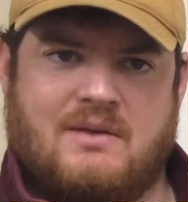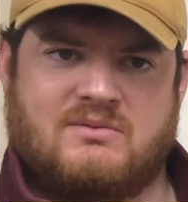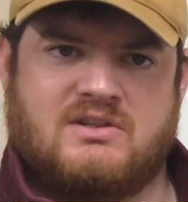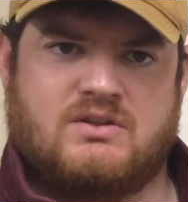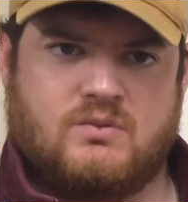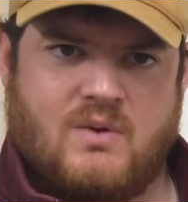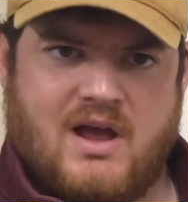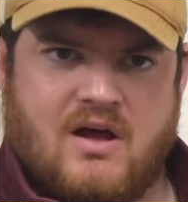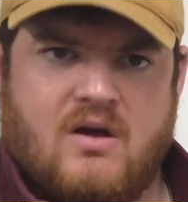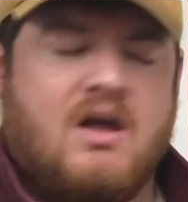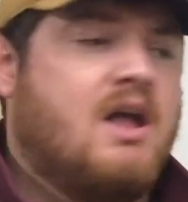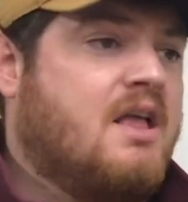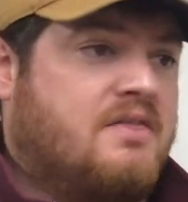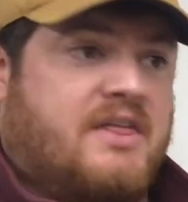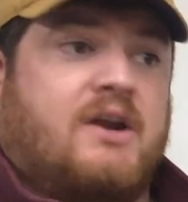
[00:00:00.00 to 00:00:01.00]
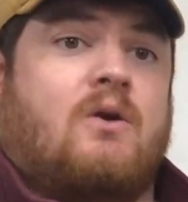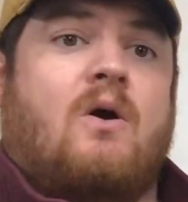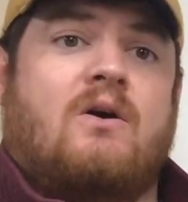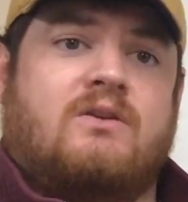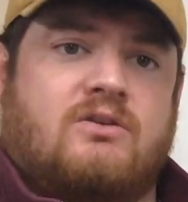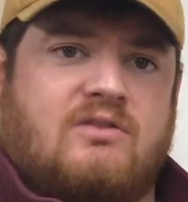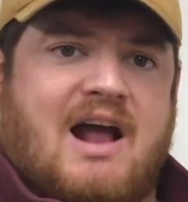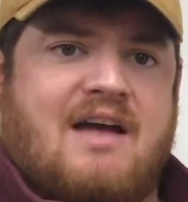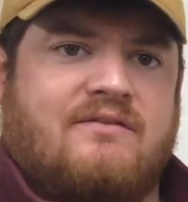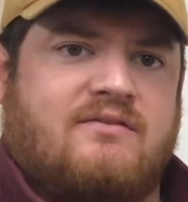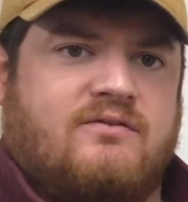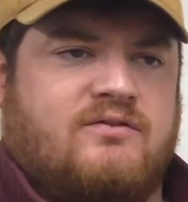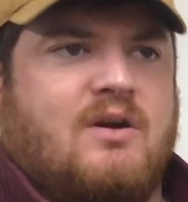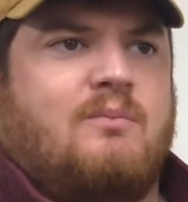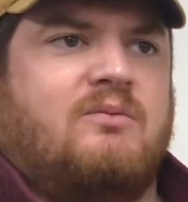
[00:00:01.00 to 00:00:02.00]
as well that are all derived
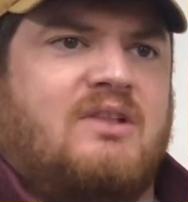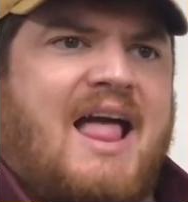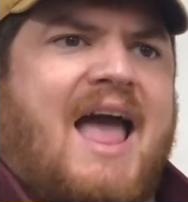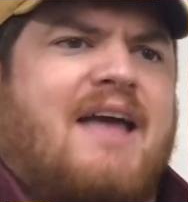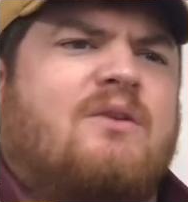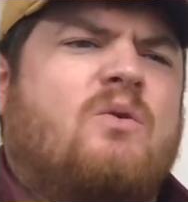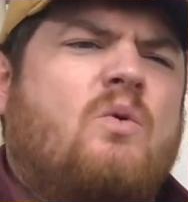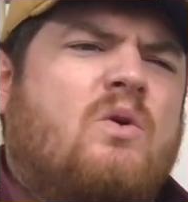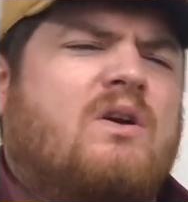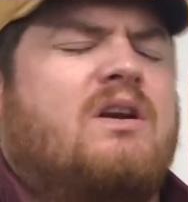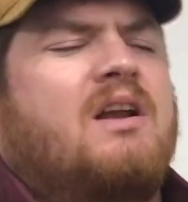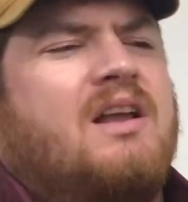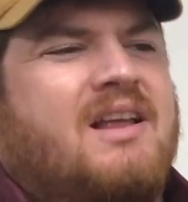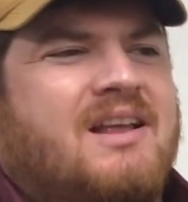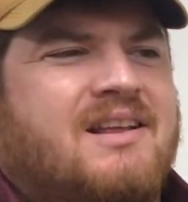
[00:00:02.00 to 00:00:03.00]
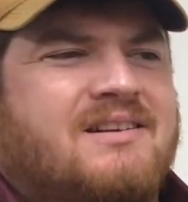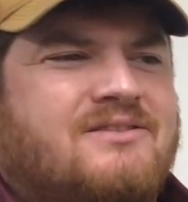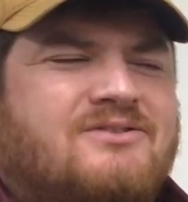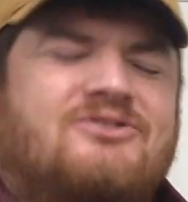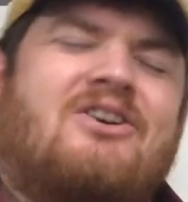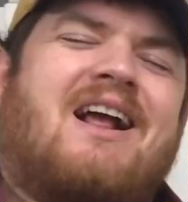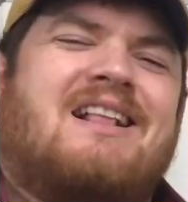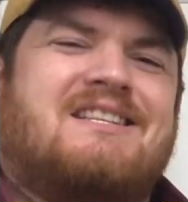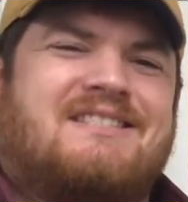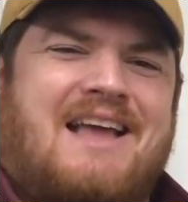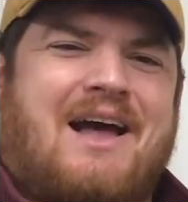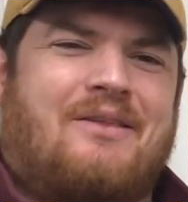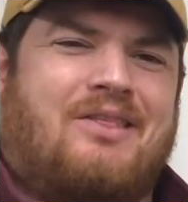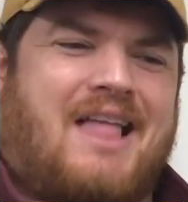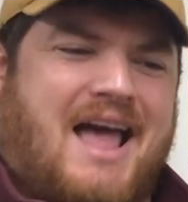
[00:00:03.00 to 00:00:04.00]
from Latin or try and
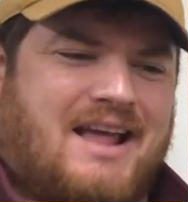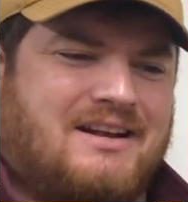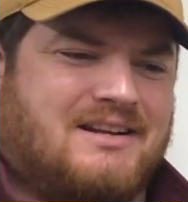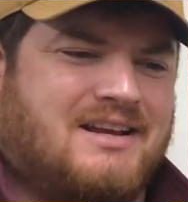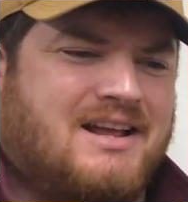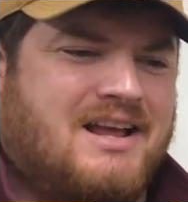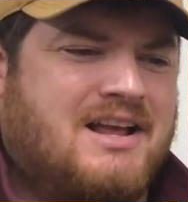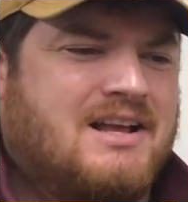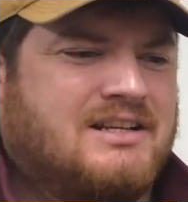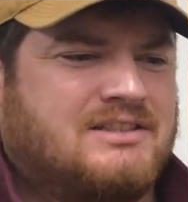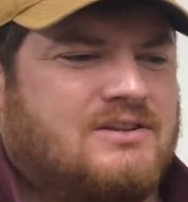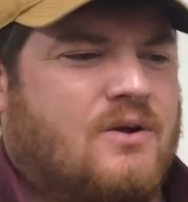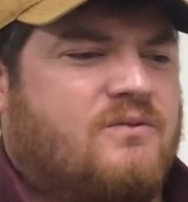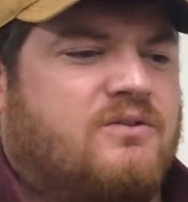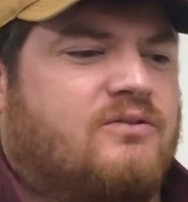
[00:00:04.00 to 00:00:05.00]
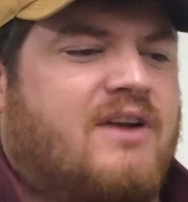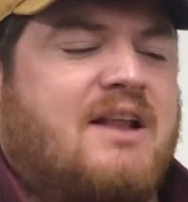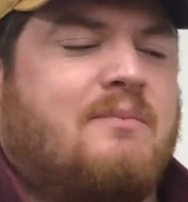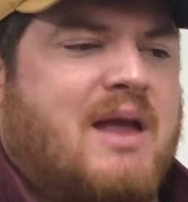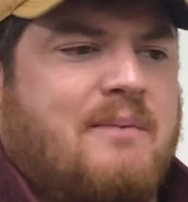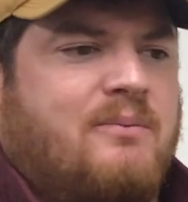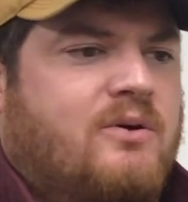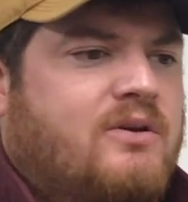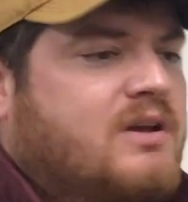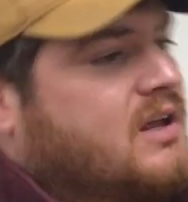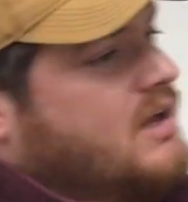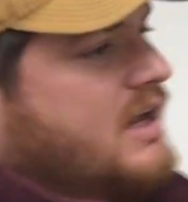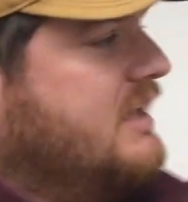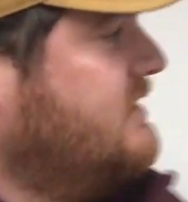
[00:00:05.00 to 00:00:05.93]
sound Latin. So for red maple, it's